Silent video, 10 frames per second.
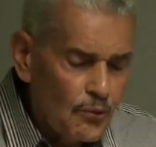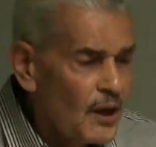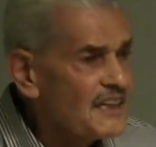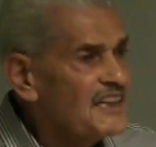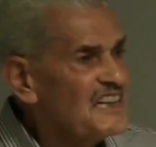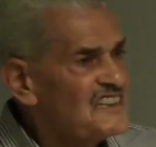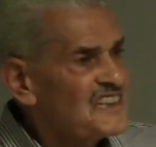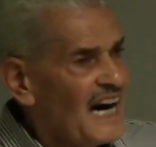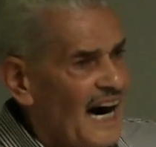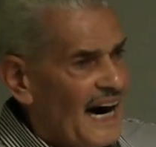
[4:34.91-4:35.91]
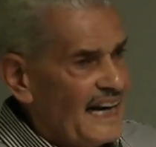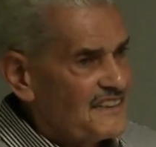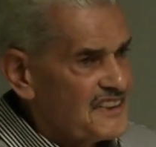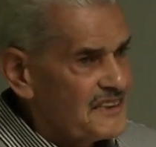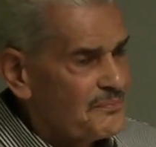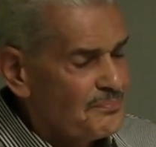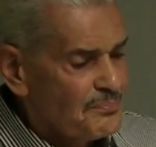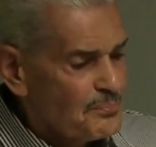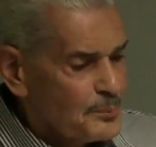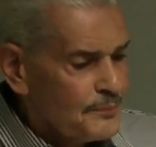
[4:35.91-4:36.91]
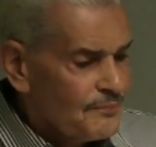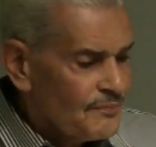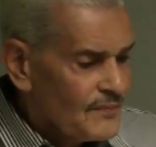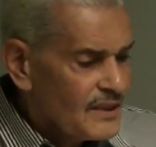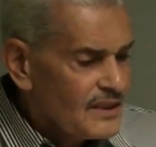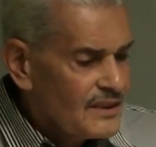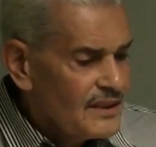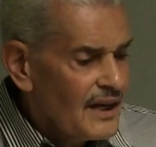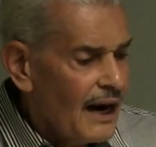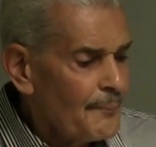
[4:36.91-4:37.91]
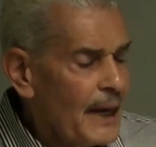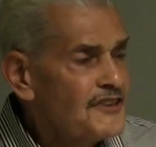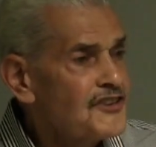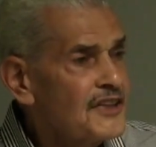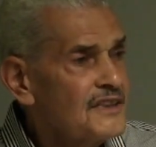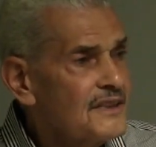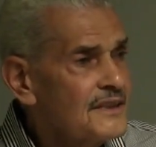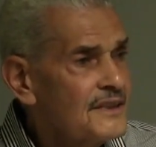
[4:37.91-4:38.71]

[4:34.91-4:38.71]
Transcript: one of these signs. I mentioned